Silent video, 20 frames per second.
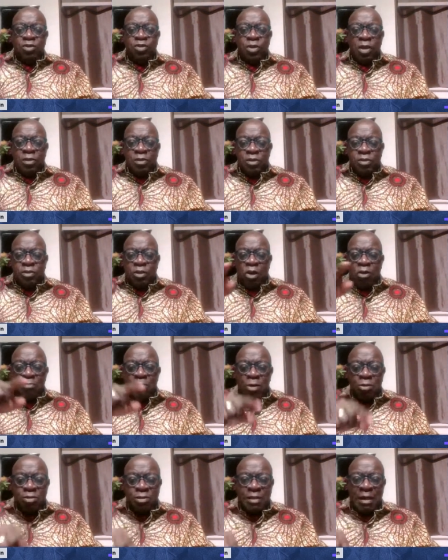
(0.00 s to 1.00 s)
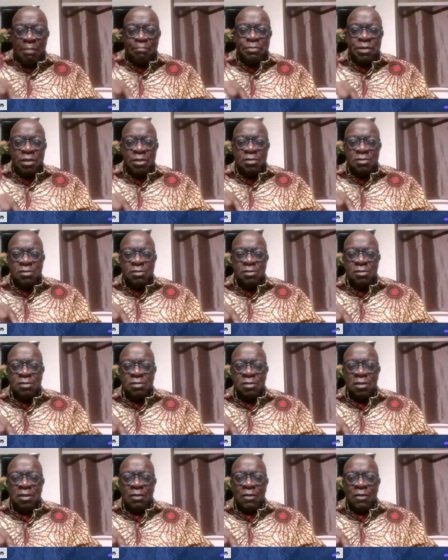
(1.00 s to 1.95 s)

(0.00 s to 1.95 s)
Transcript: genus Homo sapiens,